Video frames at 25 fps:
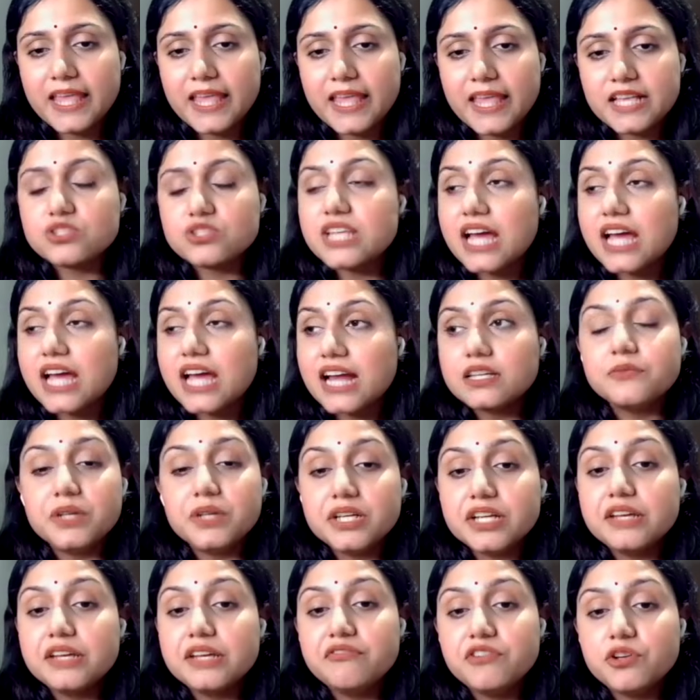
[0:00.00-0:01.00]
So Saturn
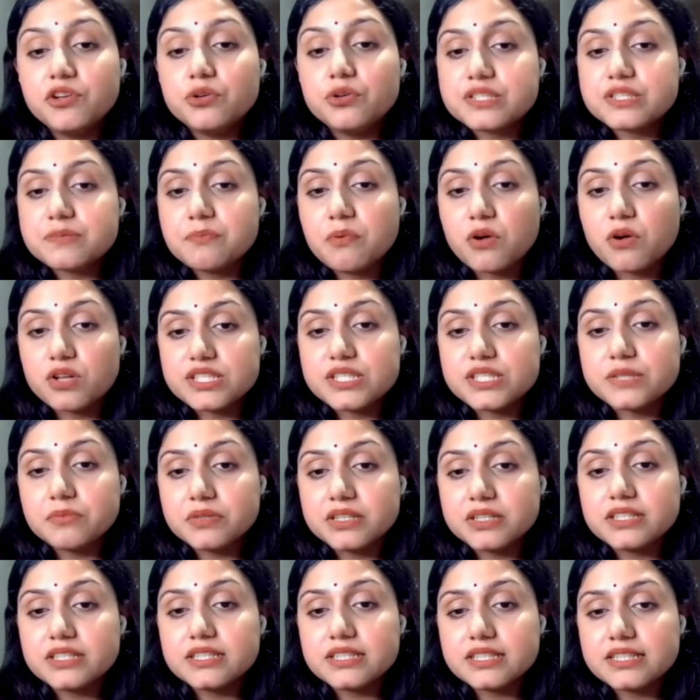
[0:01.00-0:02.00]
will give you
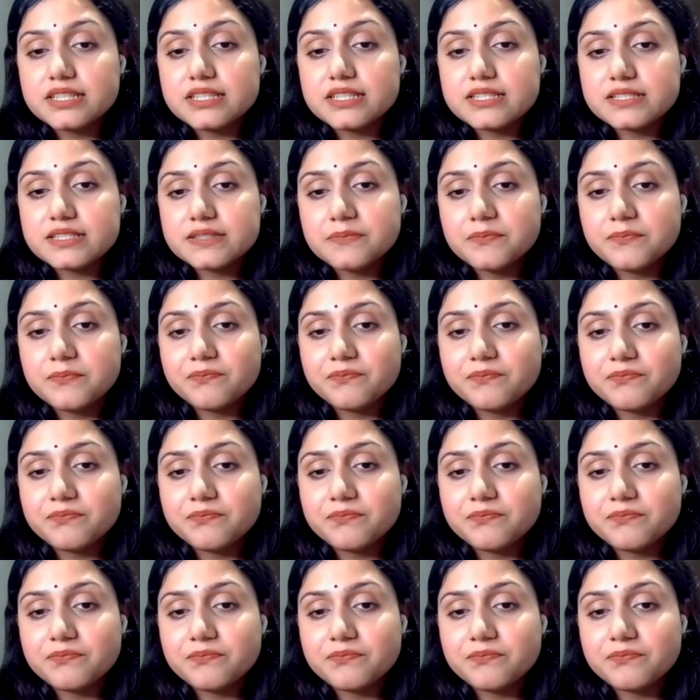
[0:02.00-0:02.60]
responsibilities.